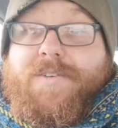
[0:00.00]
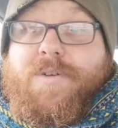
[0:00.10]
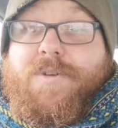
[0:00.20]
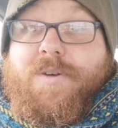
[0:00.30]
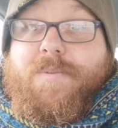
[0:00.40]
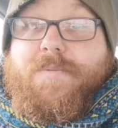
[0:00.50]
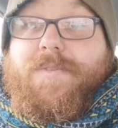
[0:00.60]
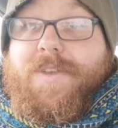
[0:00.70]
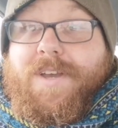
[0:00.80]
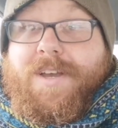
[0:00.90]
coming up
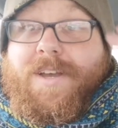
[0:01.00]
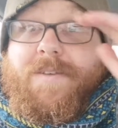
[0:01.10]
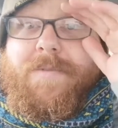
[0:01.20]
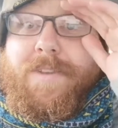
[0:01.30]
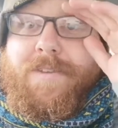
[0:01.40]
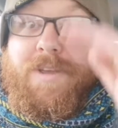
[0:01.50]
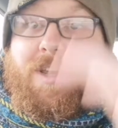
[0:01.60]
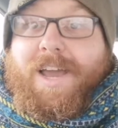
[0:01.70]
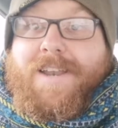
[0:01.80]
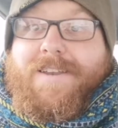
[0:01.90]
this
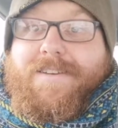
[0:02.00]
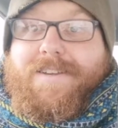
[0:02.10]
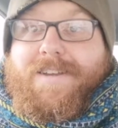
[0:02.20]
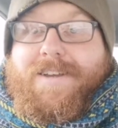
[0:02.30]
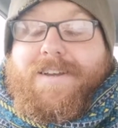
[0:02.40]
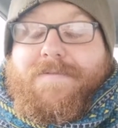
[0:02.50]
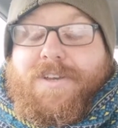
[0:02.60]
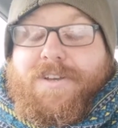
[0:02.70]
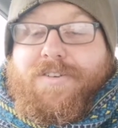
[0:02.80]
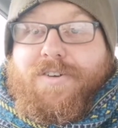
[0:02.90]
weekend.
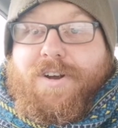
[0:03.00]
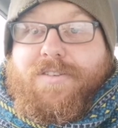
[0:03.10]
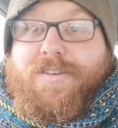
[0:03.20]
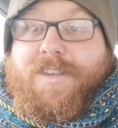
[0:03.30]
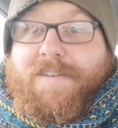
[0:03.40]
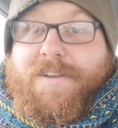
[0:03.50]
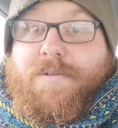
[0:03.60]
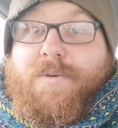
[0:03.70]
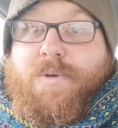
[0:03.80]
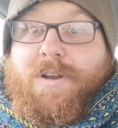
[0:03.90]
Fingers crossed. Definitely will
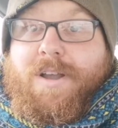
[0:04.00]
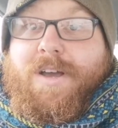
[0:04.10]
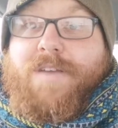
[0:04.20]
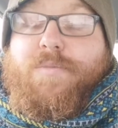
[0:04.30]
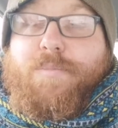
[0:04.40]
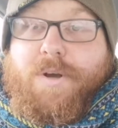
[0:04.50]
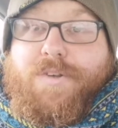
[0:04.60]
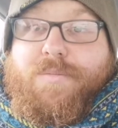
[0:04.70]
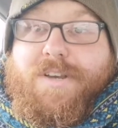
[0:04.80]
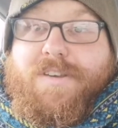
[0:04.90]
be one live,
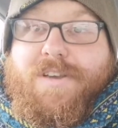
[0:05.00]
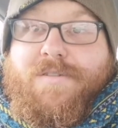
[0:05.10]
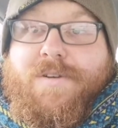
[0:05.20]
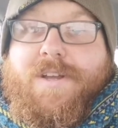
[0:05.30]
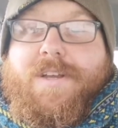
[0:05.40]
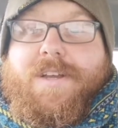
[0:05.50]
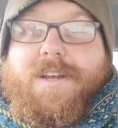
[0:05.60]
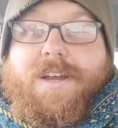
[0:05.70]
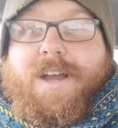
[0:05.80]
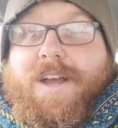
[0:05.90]
possibly two.
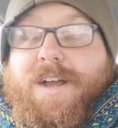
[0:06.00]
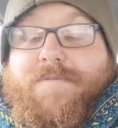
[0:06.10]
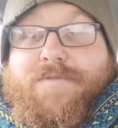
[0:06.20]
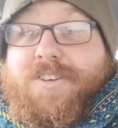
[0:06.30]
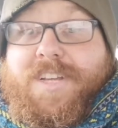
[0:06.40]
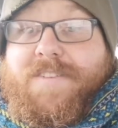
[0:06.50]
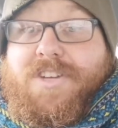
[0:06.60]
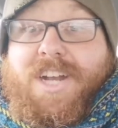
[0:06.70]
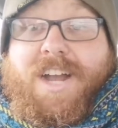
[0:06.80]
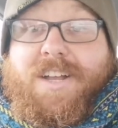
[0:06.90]
Just gonna have a
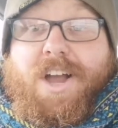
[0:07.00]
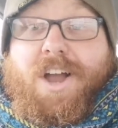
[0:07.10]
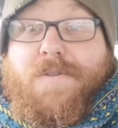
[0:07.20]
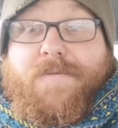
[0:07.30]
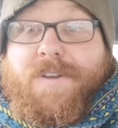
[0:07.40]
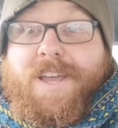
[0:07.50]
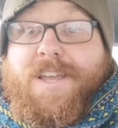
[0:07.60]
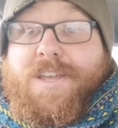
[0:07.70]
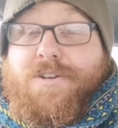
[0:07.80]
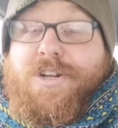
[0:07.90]
chat. Hopefully
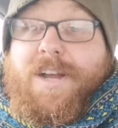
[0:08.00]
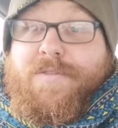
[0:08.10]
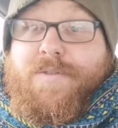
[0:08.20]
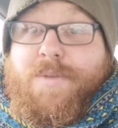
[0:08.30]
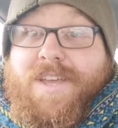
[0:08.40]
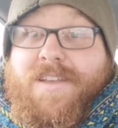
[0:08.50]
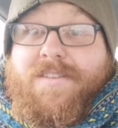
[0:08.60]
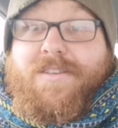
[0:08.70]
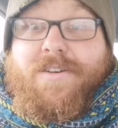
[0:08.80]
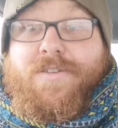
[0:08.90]
you should have some beers
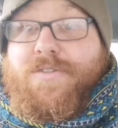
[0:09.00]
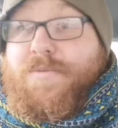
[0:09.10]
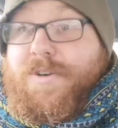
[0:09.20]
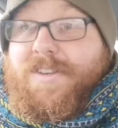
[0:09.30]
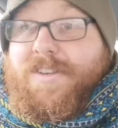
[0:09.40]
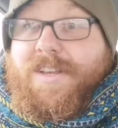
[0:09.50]
and some whiskies